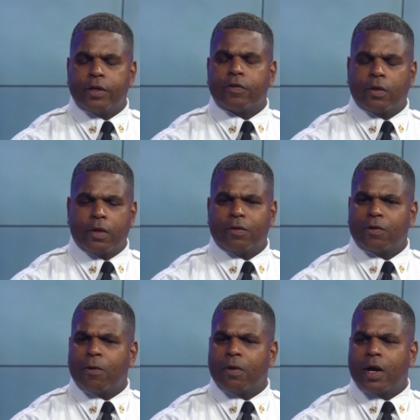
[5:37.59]
And so, and
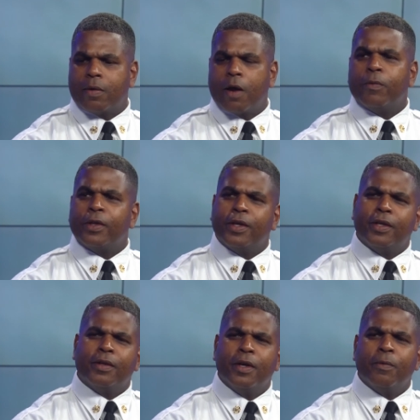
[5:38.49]
so I, I
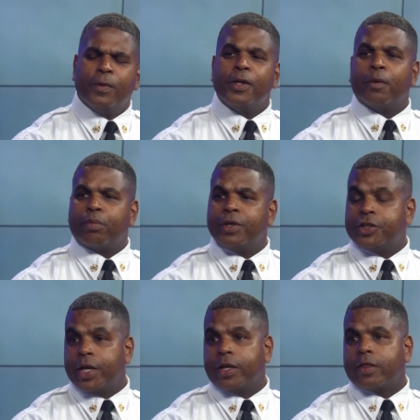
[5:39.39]
really really
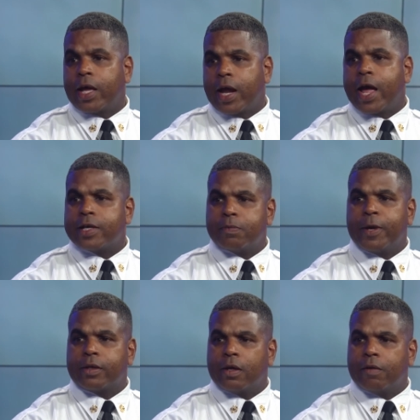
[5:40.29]
appreciated that
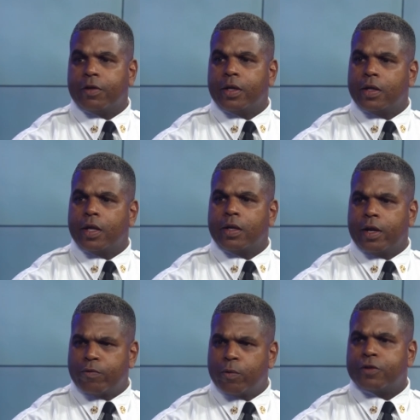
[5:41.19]
aspect of it, and, and
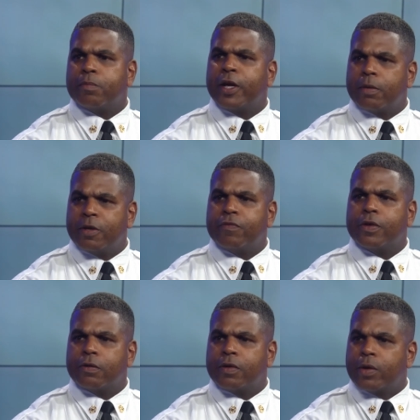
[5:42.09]
everyone's making me
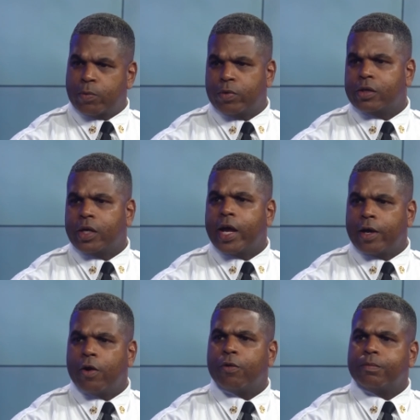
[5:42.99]
feel really at
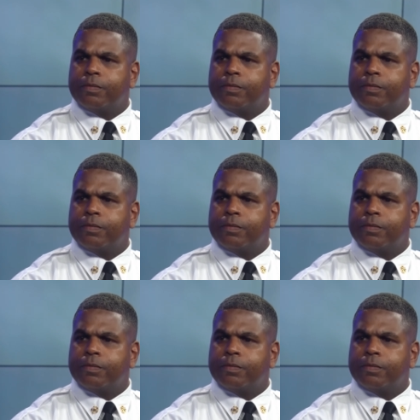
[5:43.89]
home.